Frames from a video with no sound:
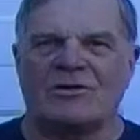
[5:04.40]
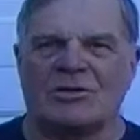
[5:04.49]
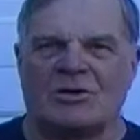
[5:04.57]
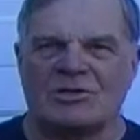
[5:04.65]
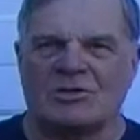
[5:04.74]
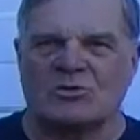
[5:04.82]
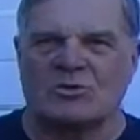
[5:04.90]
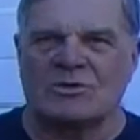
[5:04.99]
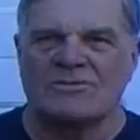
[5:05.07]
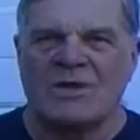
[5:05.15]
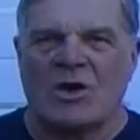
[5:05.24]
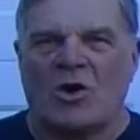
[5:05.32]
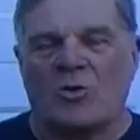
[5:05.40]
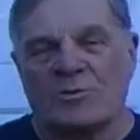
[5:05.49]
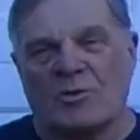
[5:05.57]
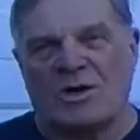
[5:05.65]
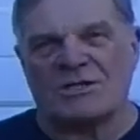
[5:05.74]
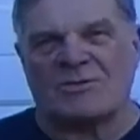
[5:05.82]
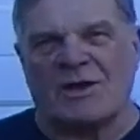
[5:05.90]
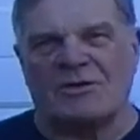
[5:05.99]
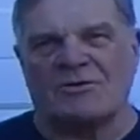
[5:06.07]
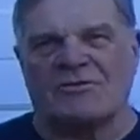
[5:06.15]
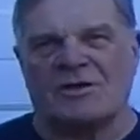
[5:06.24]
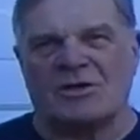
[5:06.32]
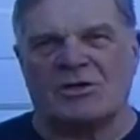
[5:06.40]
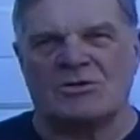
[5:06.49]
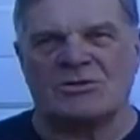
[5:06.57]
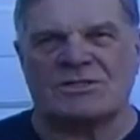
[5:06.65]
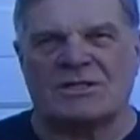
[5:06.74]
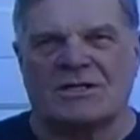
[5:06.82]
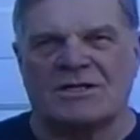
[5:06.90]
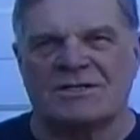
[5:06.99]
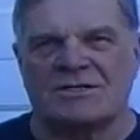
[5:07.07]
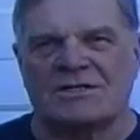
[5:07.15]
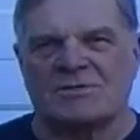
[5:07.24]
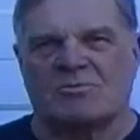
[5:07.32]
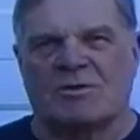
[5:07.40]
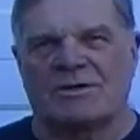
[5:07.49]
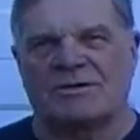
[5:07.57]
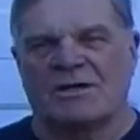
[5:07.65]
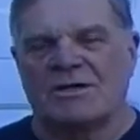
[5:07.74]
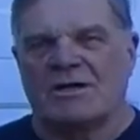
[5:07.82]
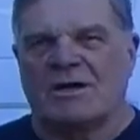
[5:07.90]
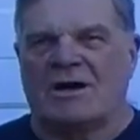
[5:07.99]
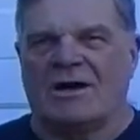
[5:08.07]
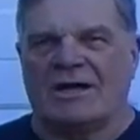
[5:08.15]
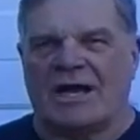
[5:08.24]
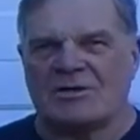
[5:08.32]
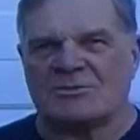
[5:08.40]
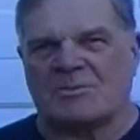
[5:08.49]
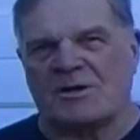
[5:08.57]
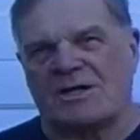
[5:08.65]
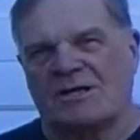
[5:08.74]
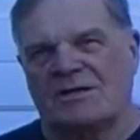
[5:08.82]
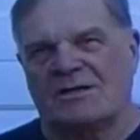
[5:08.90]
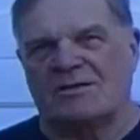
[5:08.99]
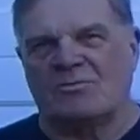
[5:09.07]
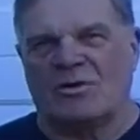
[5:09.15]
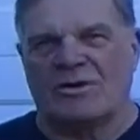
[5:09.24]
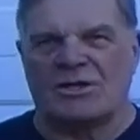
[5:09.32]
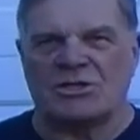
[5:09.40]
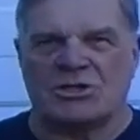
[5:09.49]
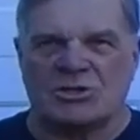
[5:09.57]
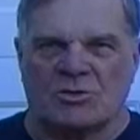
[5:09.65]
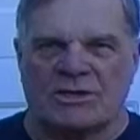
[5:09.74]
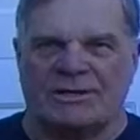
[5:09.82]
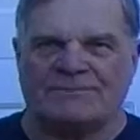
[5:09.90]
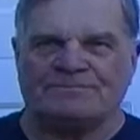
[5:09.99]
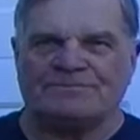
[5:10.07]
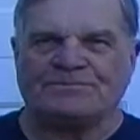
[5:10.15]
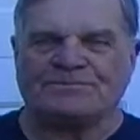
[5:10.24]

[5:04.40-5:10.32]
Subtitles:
Free Dog School. Hope you'll watch my other videos, this one on housebreaking and one on chewing.